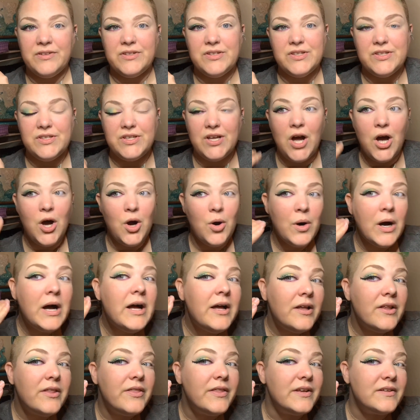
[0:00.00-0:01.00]
So
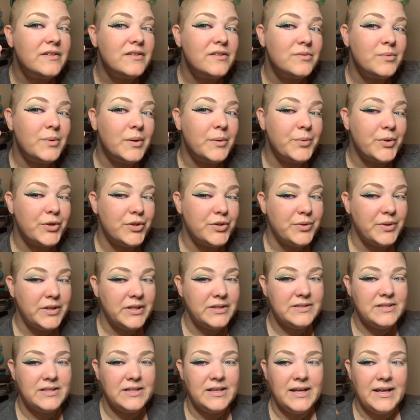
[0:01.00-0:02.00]
this is what we're
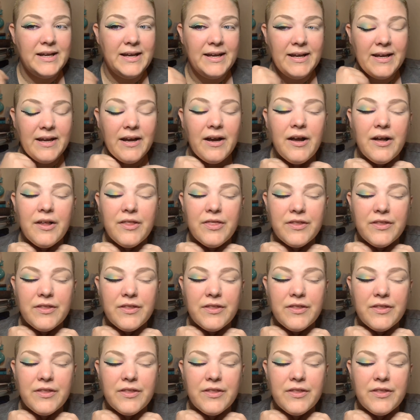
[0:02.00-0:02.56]
doing today.